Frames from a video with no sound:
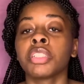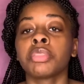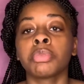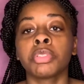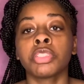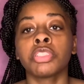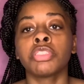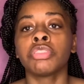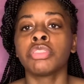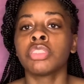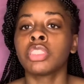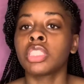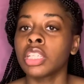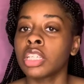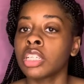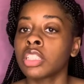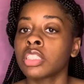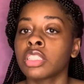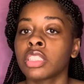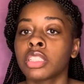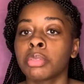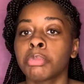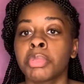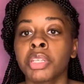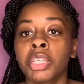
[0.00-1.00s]
but you still
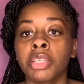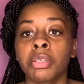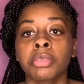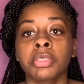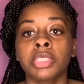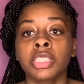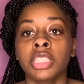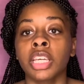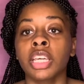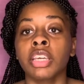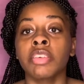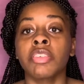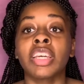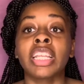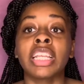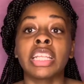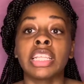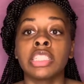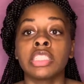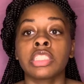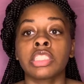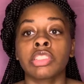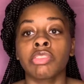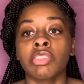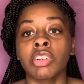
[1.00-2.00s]
should be able to save at
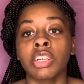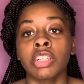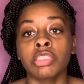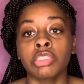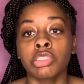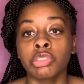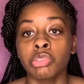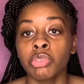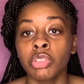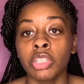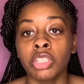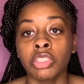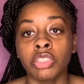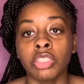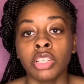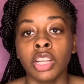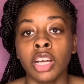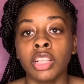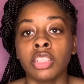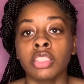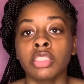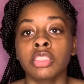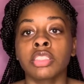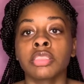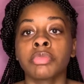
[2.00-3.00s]
least around
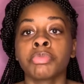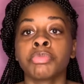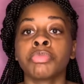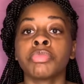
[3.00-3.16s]
$200.